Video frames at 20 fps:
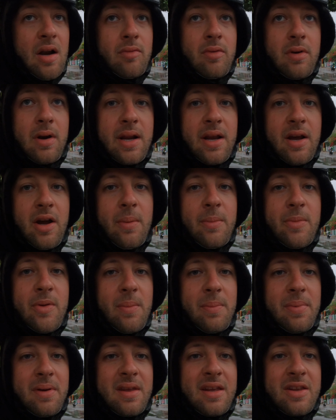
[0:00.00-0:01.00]
I really hope
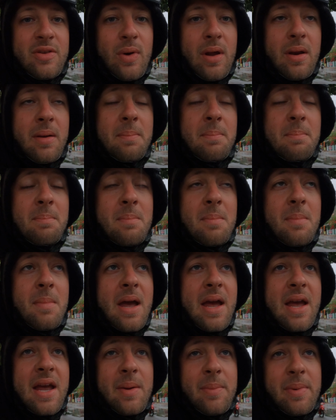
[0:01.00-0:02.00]
not, but this one
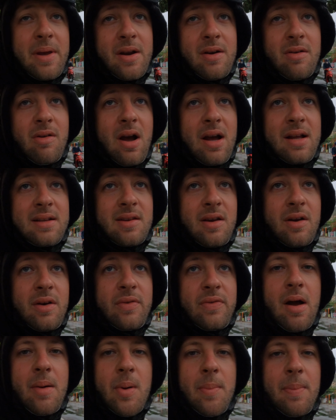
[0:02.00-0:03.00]
may be a write-off.
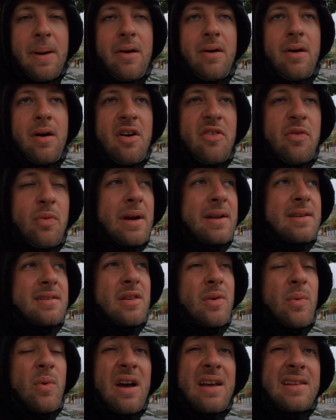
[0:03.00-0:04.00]
I'm about halfway to
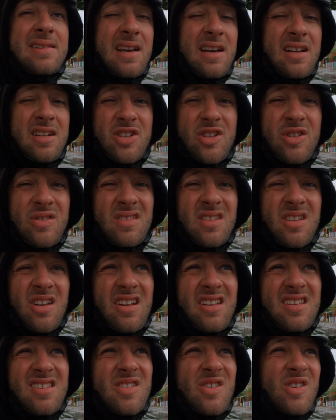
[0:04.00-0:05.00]
the white sand dune, so
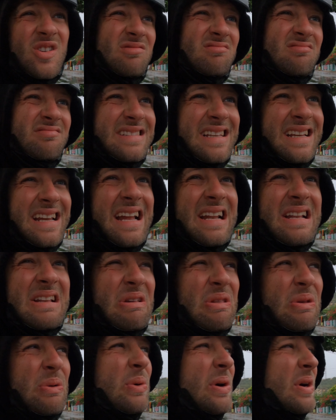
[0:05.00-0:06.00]
it's not the end
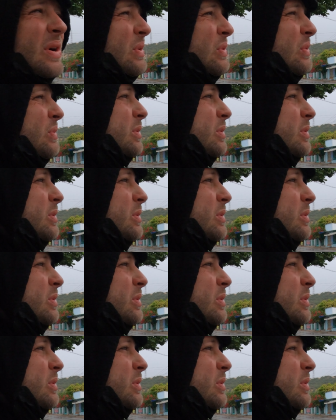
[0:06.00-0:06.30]
of the world,